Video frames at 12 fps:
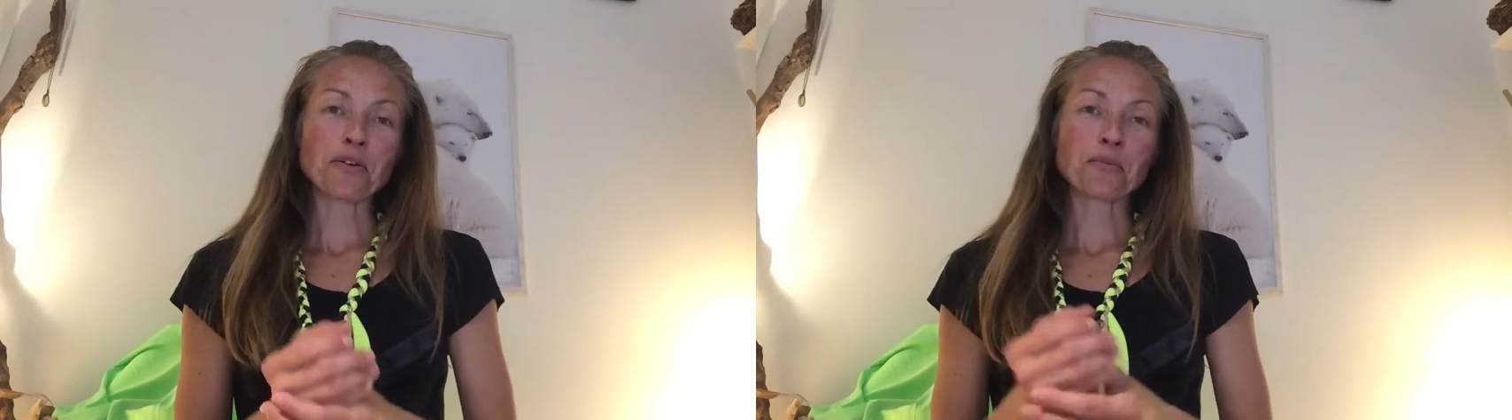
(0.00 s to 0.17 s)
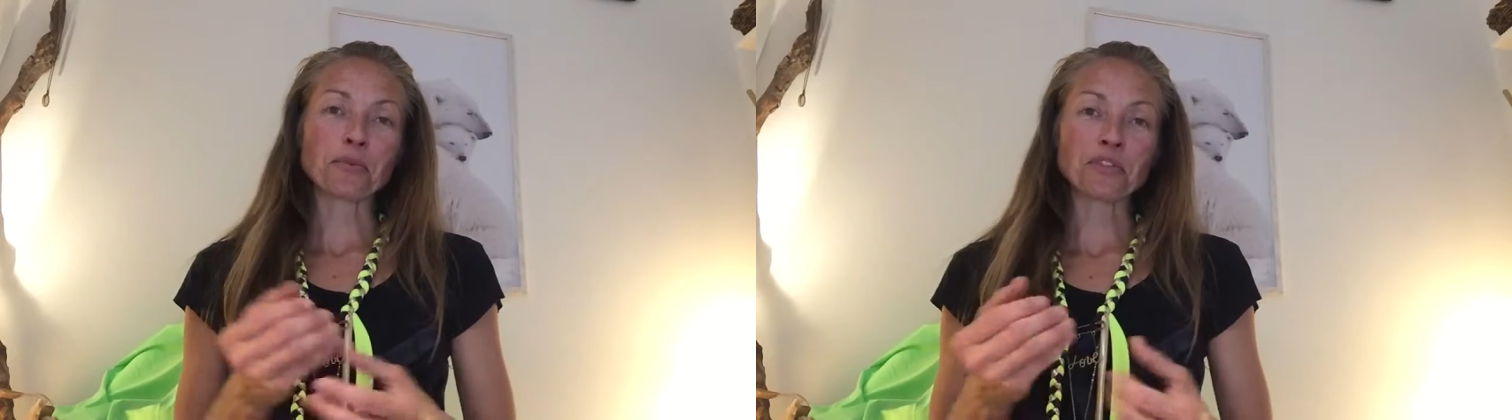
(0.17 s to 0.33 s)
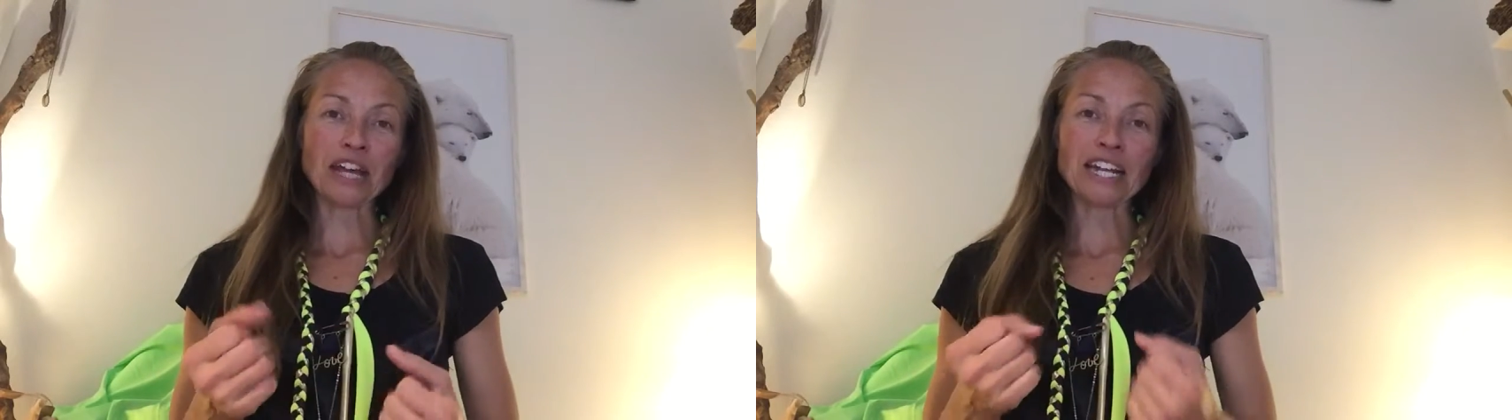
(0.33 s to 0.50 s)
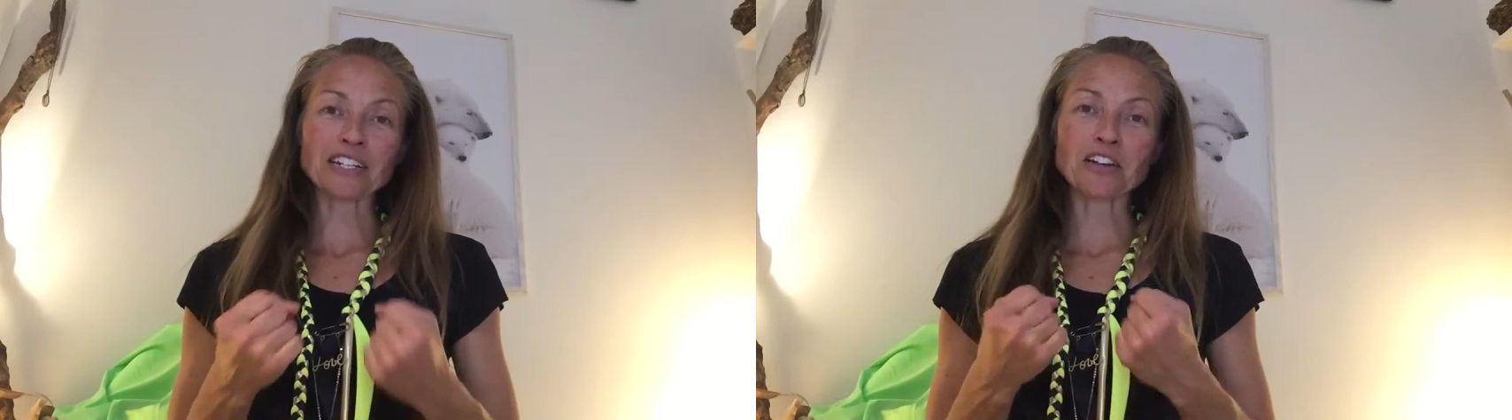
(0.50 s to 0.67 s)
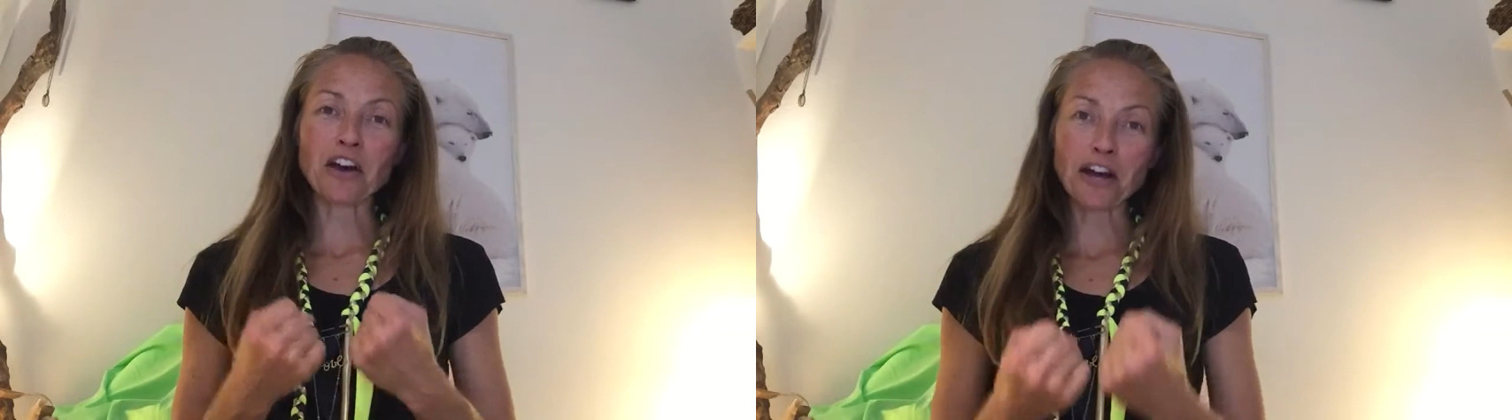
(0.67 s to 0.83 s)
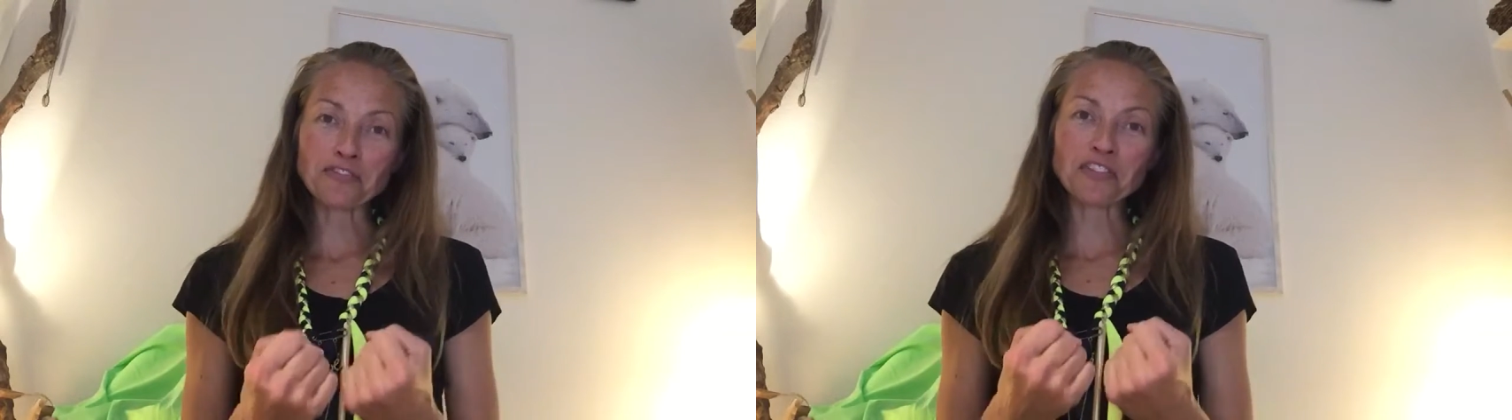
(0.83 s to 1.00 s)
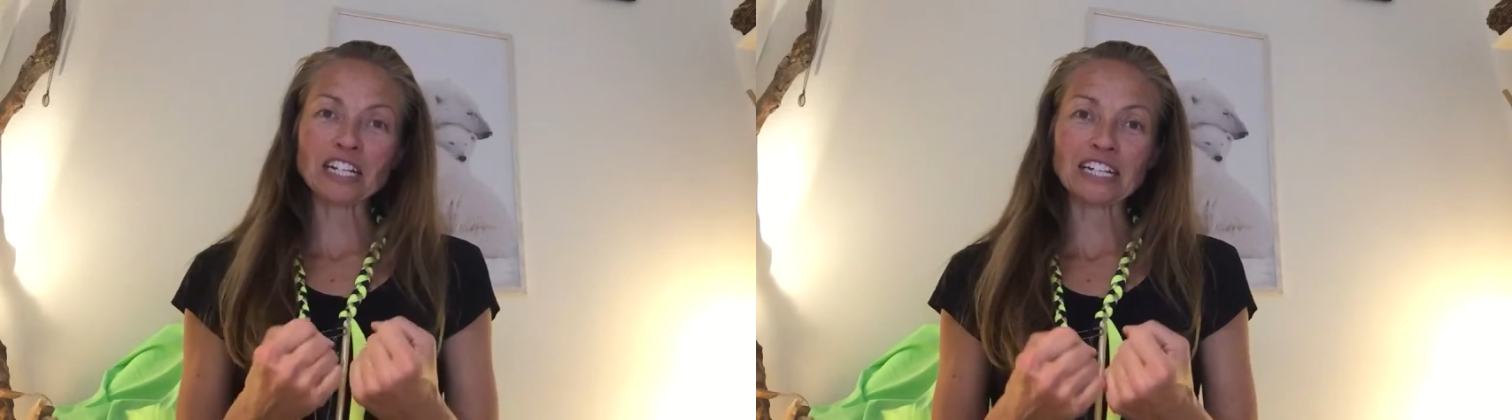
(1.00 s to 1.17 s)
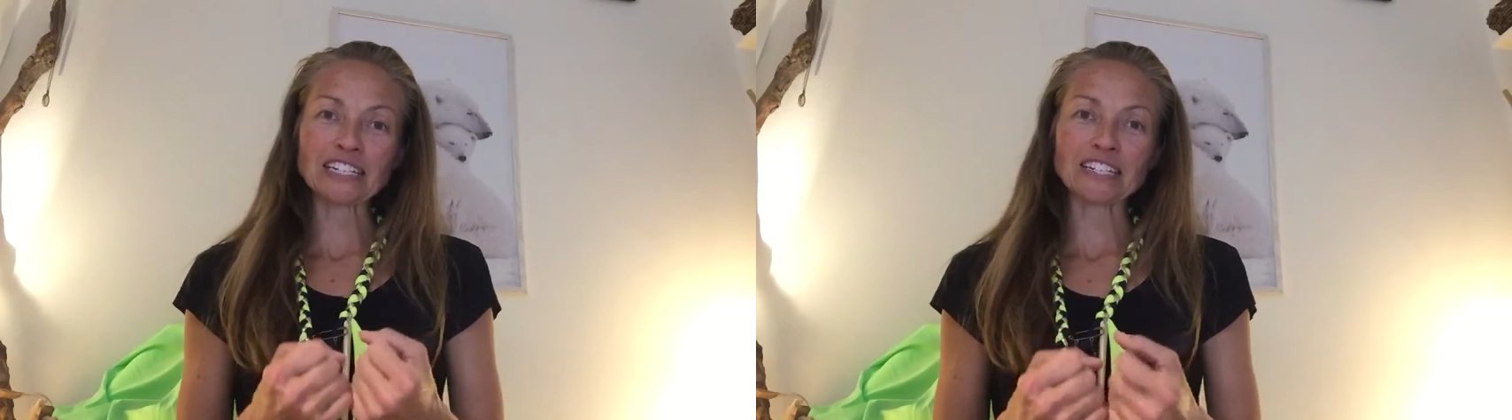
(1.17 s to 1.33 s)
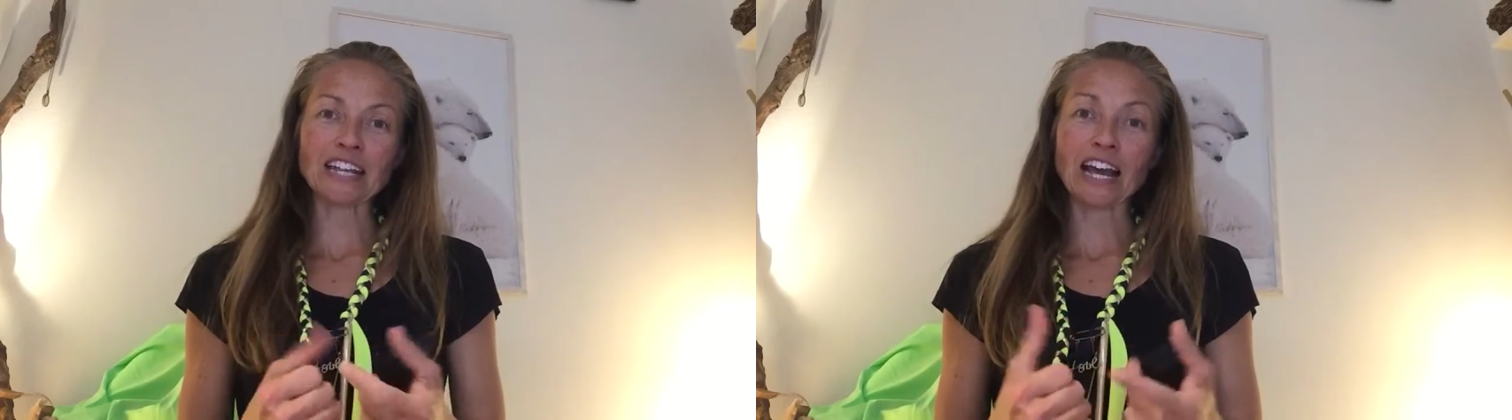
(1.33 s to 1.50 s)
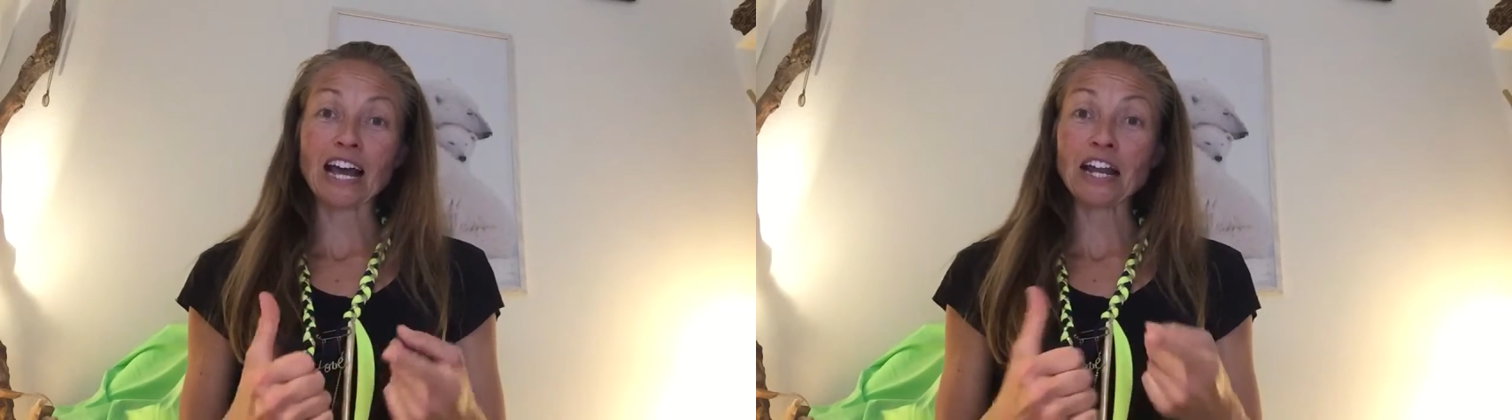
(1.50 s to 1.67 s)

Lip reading: with that confidence,